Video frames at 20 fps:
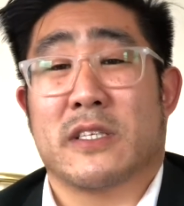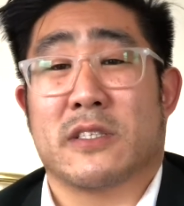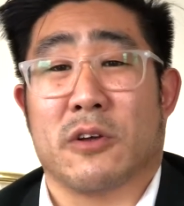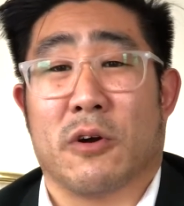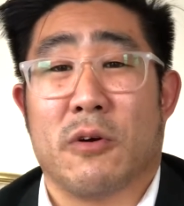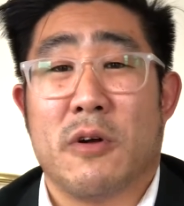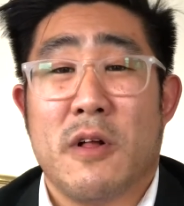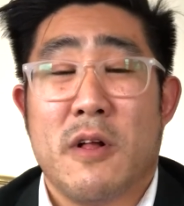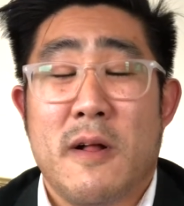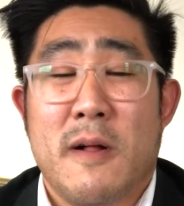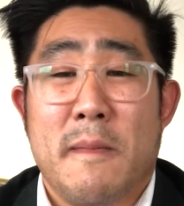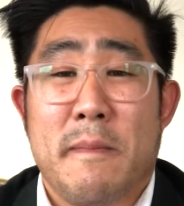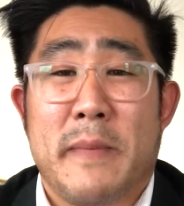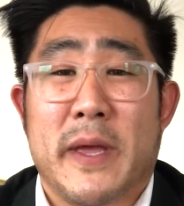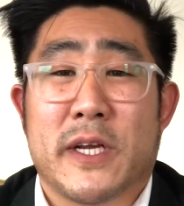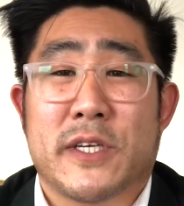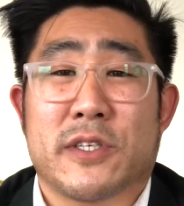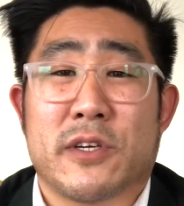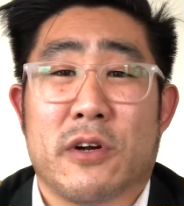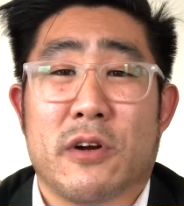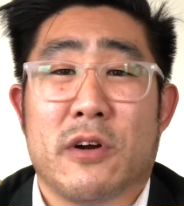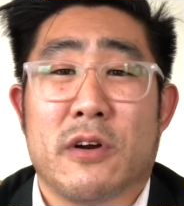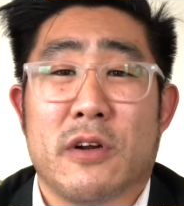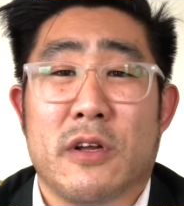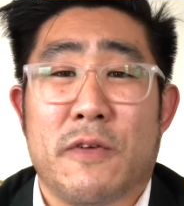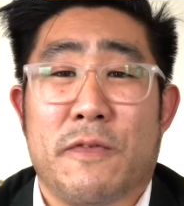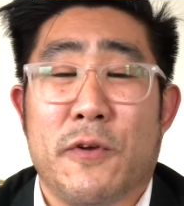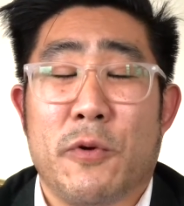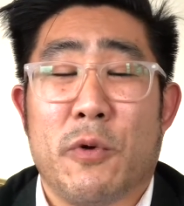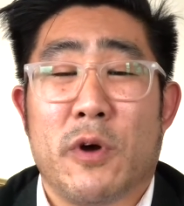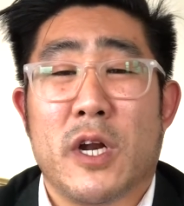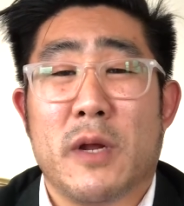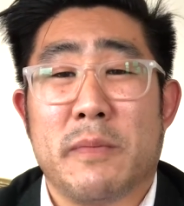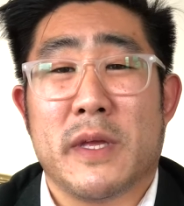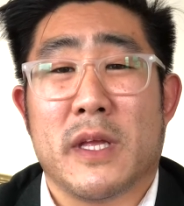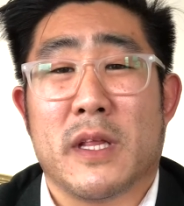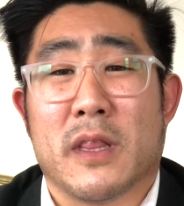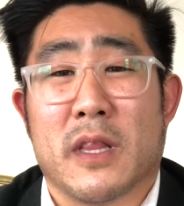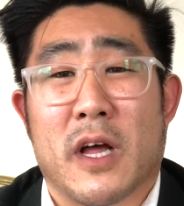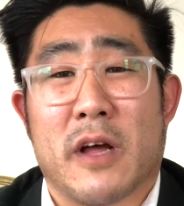So make sure if you wanna
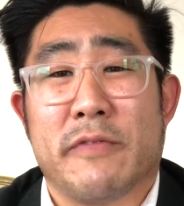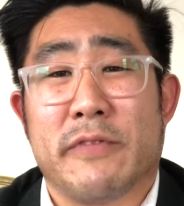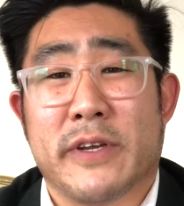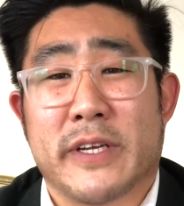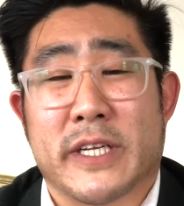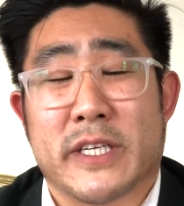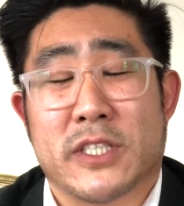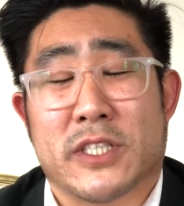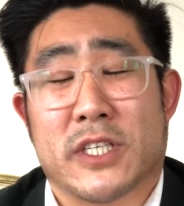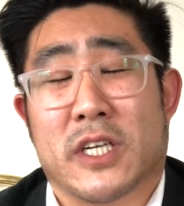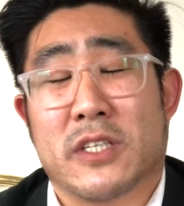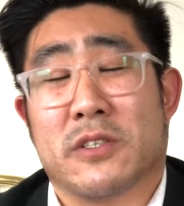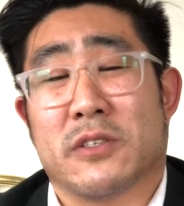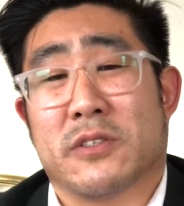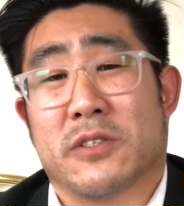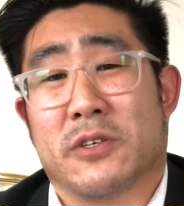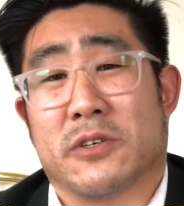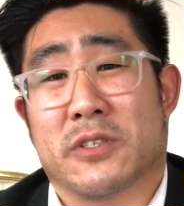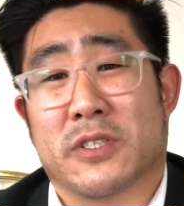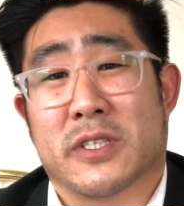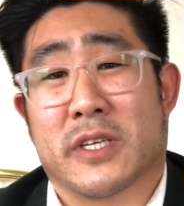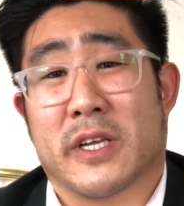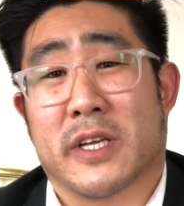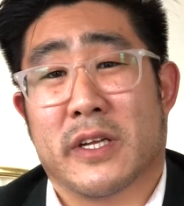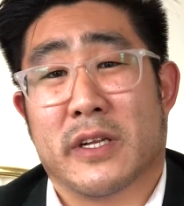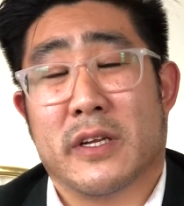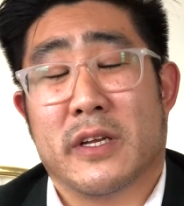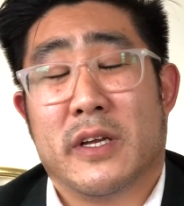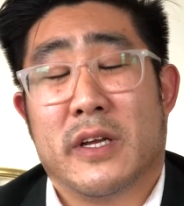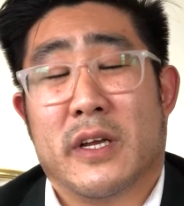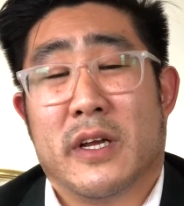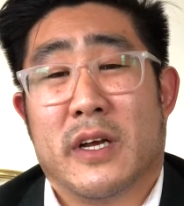loving and gentle to your skin,